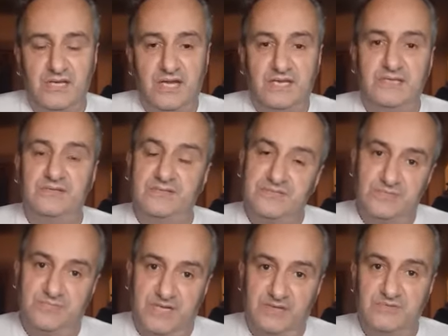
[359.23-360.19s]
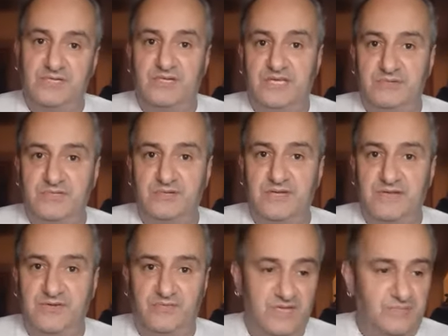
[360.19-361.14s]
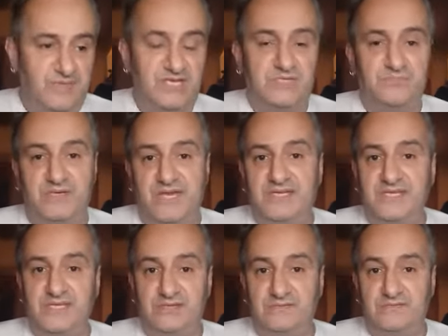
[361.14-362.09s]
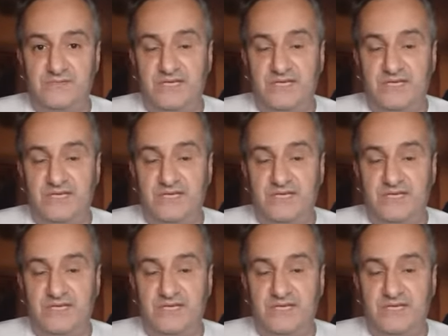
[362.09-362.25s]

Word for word: And supposedly he was going to have a rematch, but Eddie couldn't.